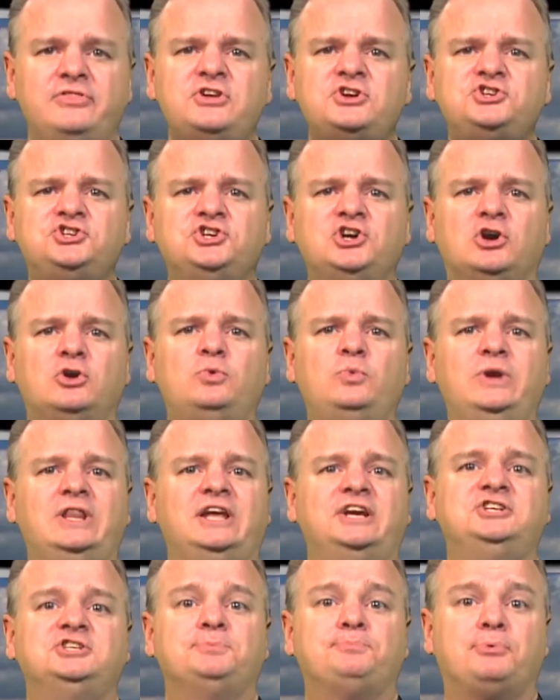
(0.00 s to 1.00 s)
this show, we
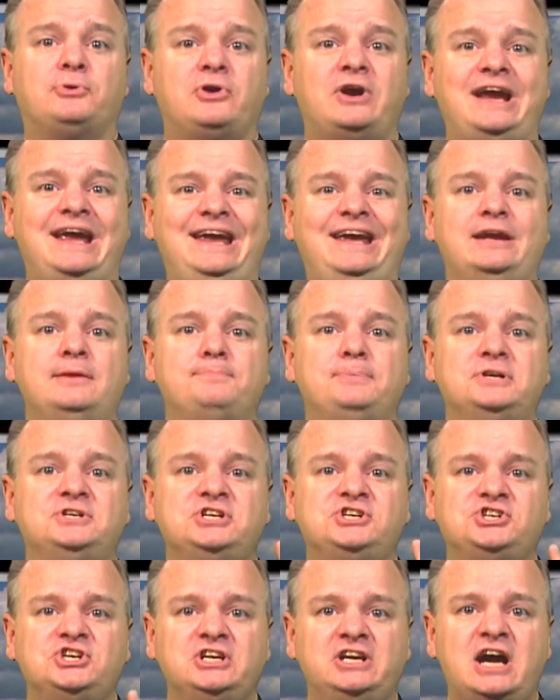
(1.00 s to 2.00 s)
like to pray and
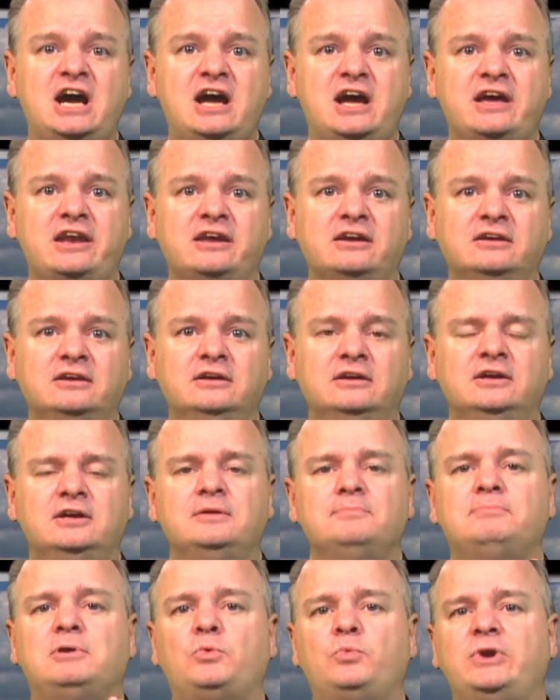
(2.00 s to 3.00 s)
petition God,
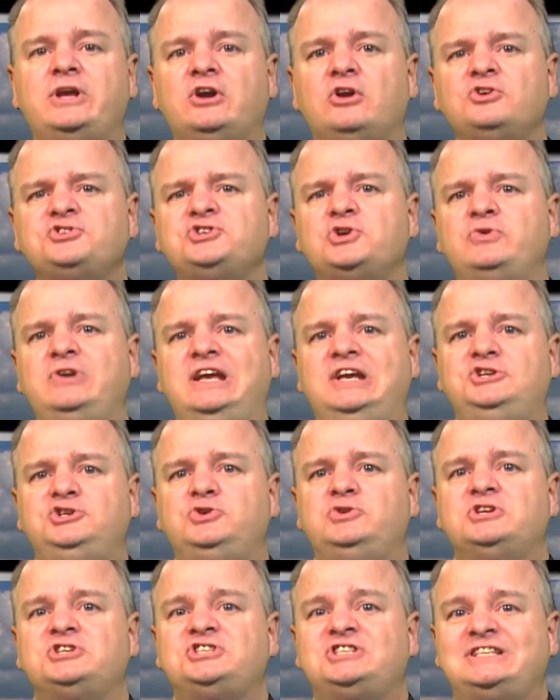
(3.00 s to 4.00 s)
but we also need you
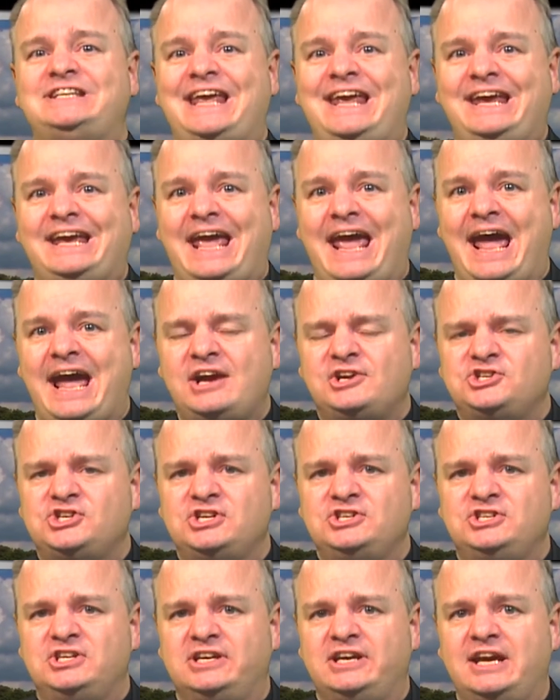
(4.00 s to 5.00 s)
to take
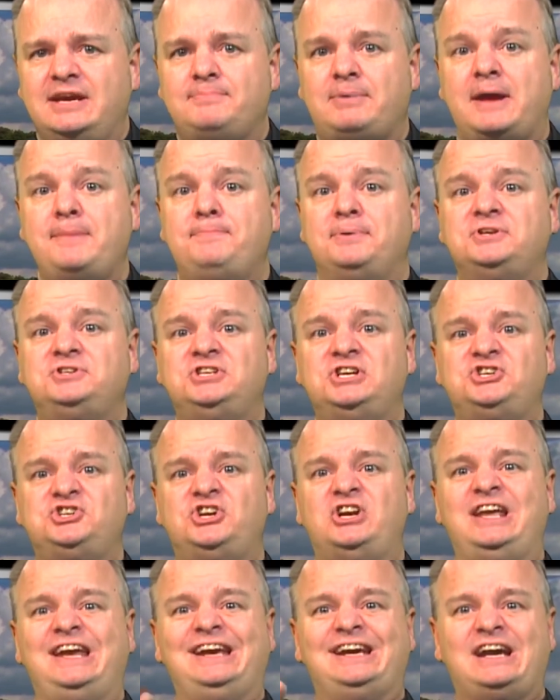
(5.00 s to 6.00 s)
action today by
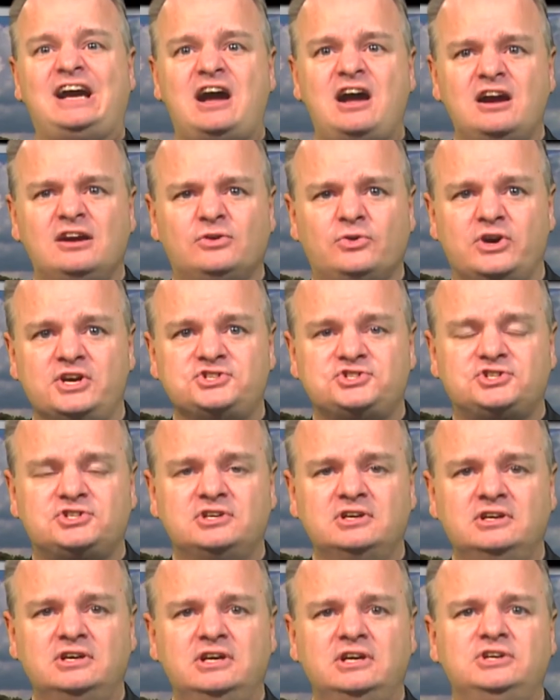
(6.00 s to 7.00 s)
petitioning Congress
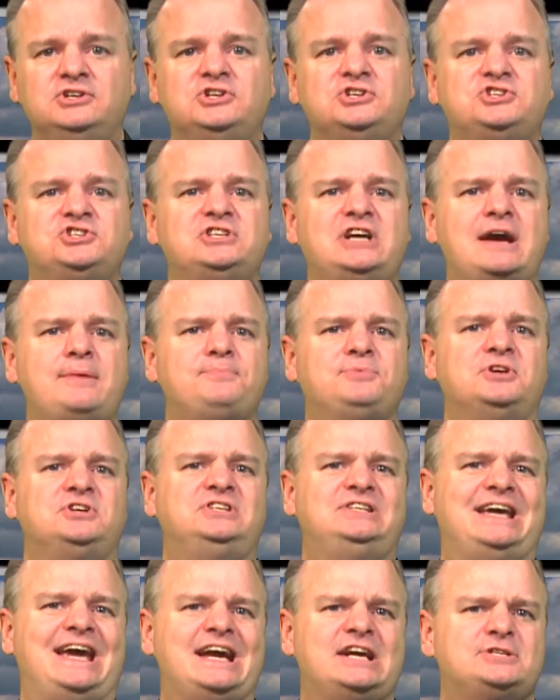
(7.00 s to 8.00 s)
to stop the
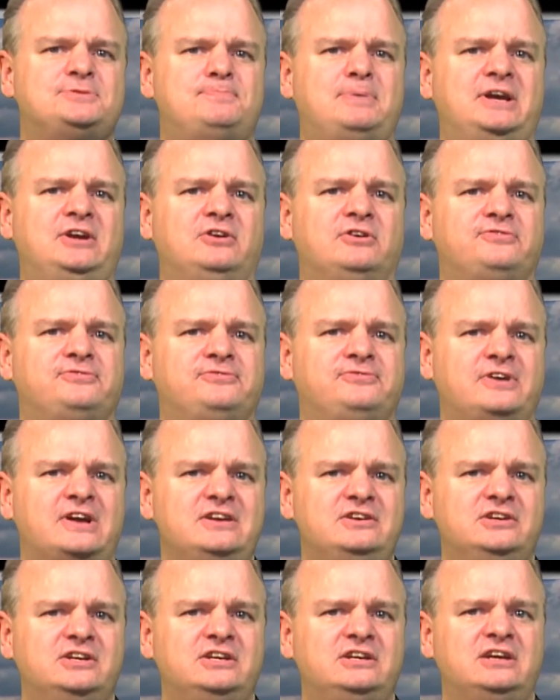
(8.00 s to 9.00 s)
taxpayer
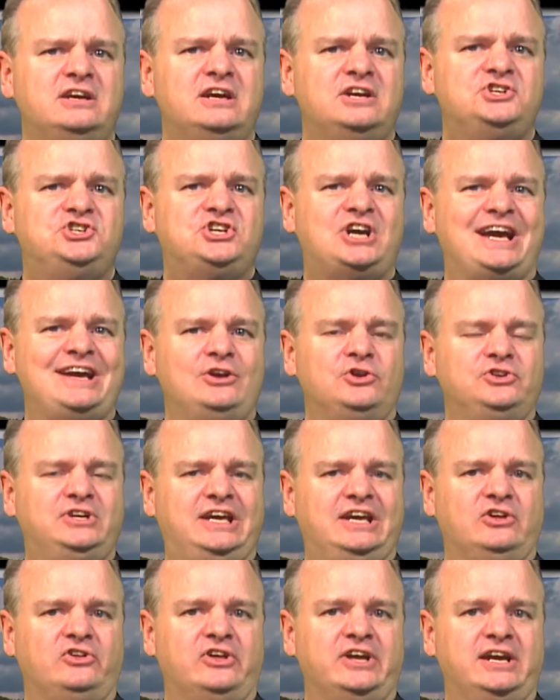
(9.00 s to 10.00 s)
funded child
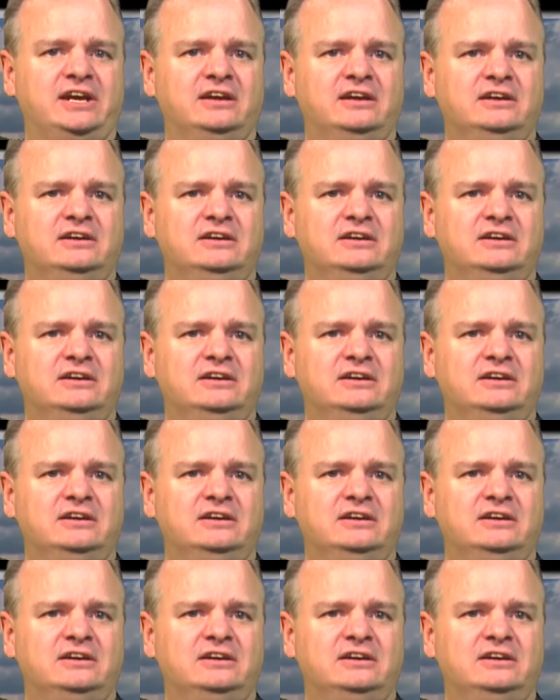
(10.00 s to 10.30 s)
killing,